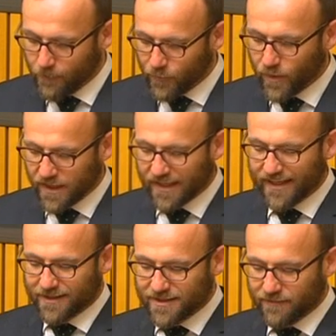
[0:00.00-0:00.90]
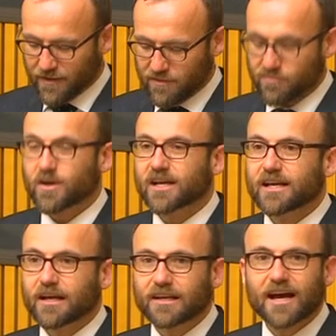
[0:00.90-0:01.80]
where the leaders of the 3
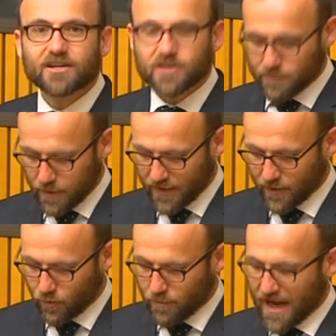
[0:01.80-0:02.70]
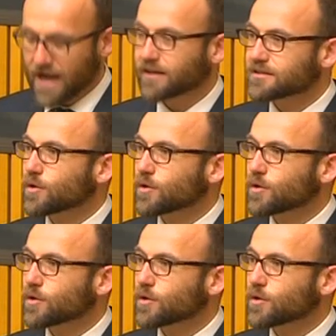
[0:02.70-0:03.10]
largest political parties